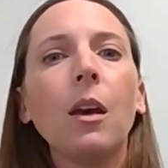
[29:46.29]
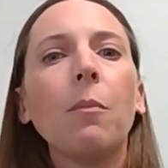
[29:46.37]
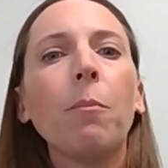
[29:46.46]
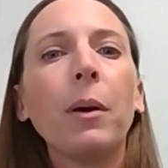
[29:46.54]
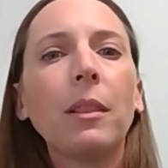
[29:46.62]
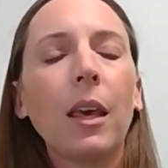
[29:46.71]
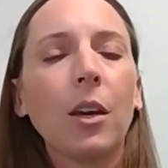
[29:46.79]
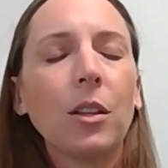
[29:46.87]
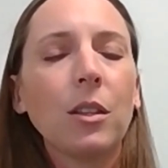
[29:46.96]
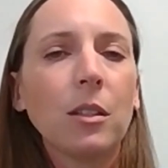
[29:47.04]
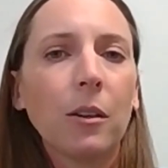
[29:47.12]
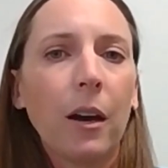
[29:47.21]
but they
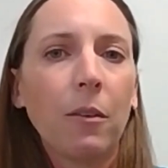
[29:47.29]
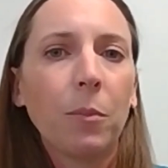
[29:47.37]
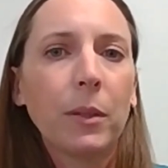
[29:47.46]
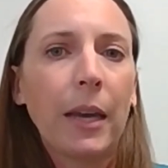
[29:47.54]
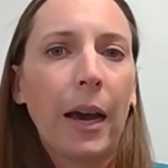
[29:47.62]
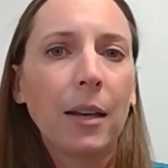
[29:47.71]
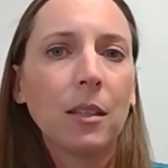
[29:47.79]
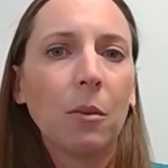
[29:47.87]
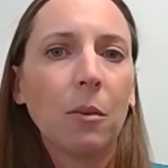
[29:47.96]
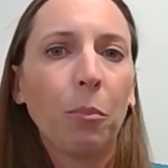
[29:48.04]
could still have a potassium